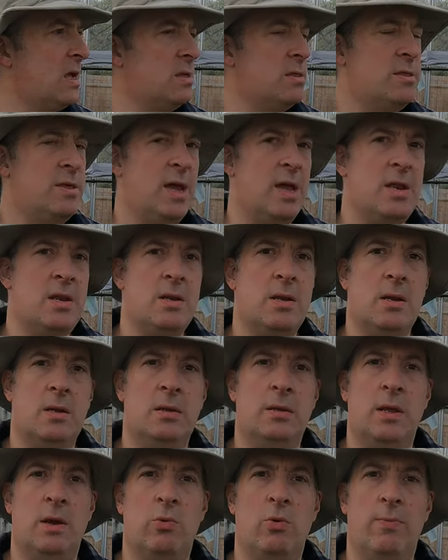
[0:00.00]
then
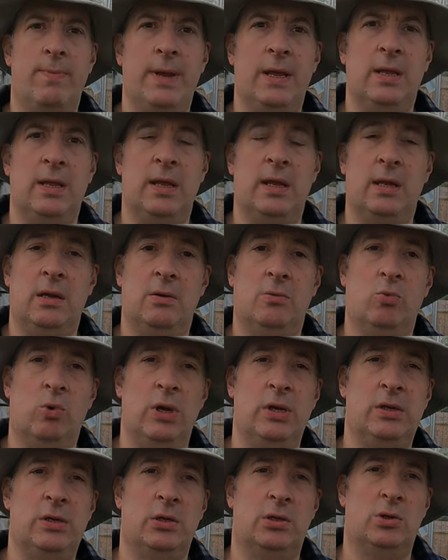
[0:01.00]
there will be the
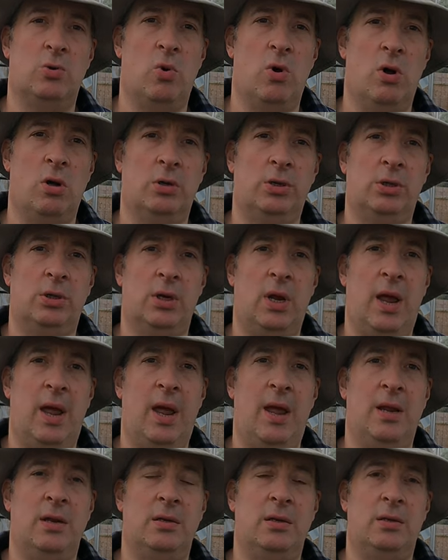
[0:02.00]
winter squash
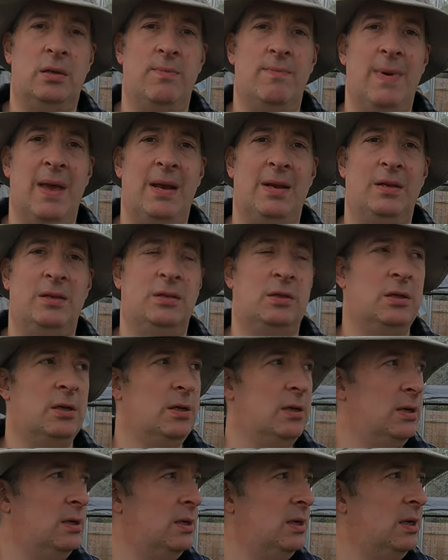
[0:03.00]
and the melons
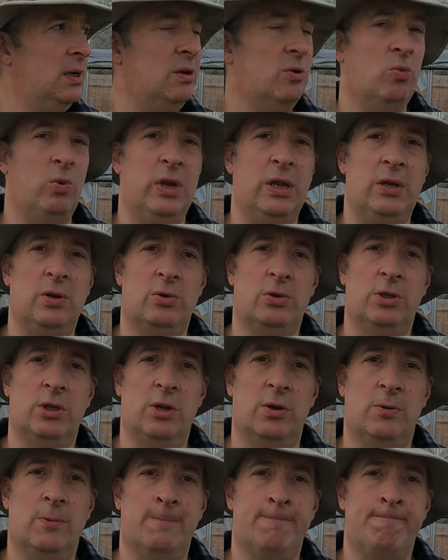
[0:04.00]
in a week or
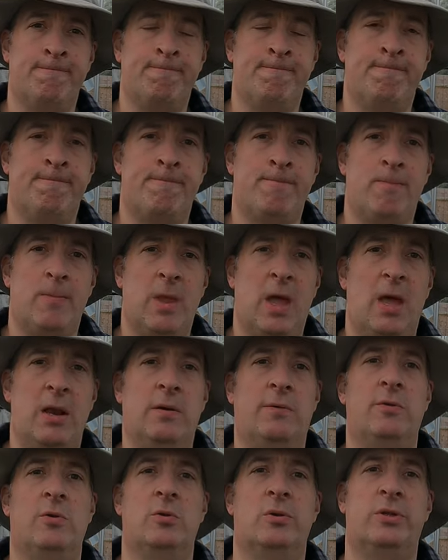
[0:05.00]
two. And
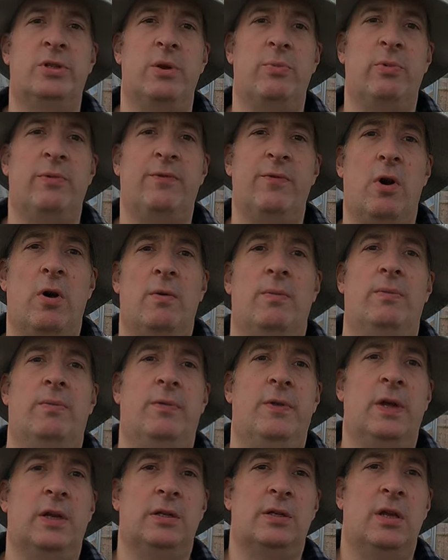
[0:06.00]
of course, then we've got
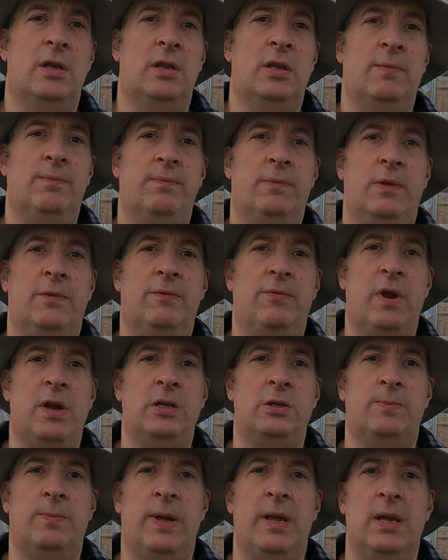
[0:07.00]
things like the, the
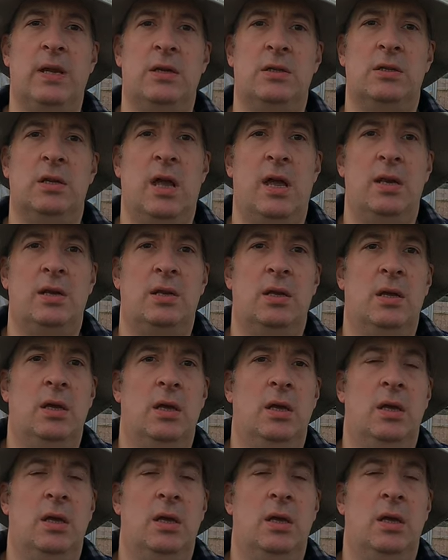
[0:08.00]
French beans and